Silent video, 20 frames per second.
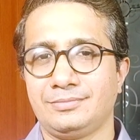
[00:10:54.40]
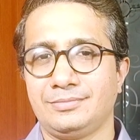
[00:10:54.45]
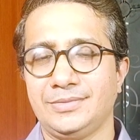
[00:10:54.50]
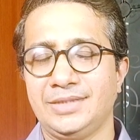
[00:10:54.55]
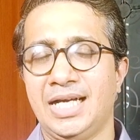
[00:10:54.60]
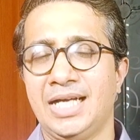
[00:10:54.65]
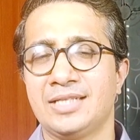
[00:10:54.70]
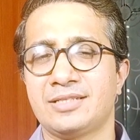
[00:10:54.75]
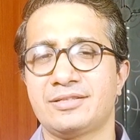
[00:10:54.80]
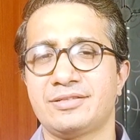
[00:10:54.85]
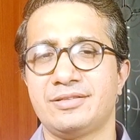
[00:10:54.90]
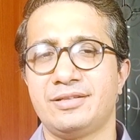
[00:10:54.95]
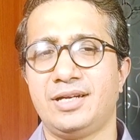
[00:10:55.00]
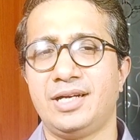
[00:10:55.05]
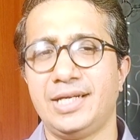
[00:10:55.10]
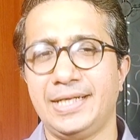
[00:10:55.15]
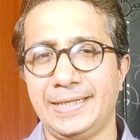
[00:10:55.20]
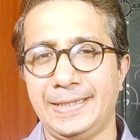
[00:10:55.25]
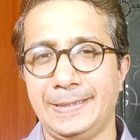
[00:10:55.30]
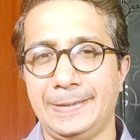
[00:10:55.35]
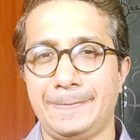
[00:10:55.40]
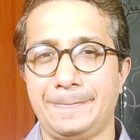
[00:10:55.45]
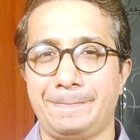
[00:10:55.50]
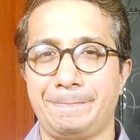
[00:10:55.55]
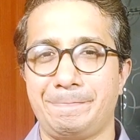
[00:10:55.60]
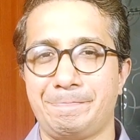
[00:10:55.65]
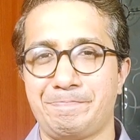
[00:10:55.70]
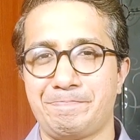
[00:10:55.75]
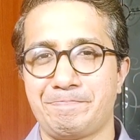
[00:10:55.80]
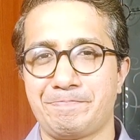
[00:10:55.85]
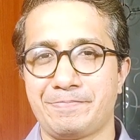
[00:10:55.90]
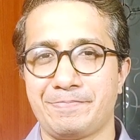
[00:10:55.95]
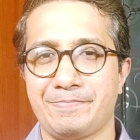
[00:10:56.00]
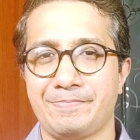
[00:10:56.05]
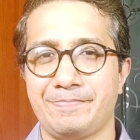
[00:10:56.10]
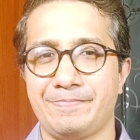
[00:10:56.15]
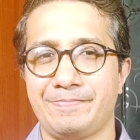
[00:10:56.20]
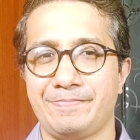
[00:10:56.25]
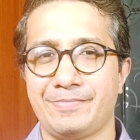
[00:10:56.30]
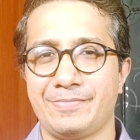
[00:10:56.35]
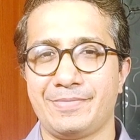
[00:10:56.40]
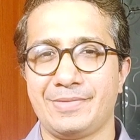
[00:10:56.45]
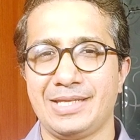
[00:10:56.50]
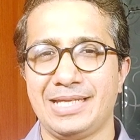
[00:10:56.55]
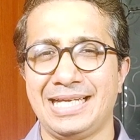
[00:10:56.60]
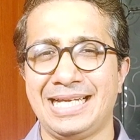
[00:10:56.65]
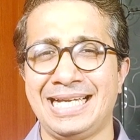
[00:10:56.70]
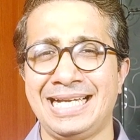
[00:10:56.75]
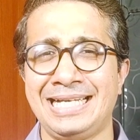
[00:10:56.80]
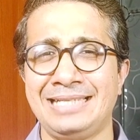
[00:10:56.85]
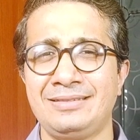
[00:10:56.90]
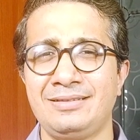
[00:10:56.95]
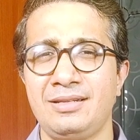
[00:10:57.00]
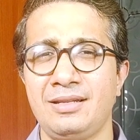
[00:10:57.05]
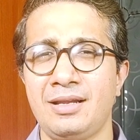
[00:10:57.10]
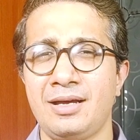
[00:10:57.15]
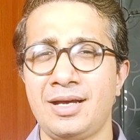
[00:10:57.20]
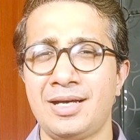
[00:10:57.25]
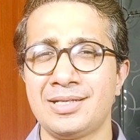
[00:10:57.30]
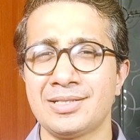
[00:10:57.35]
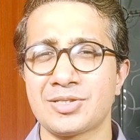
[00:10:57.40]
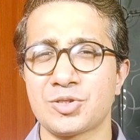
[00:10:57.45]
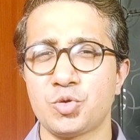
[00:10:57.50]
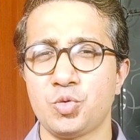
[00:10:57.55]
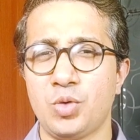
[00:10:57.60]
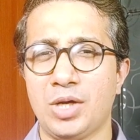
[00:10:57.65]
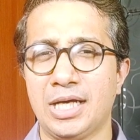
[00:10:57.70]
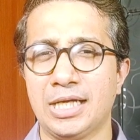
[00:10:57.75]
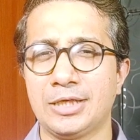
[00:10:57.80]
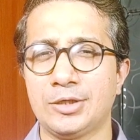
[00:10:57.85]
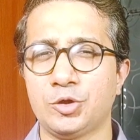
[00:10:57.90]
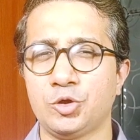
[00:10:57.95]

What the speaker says: That's 9. And the last one,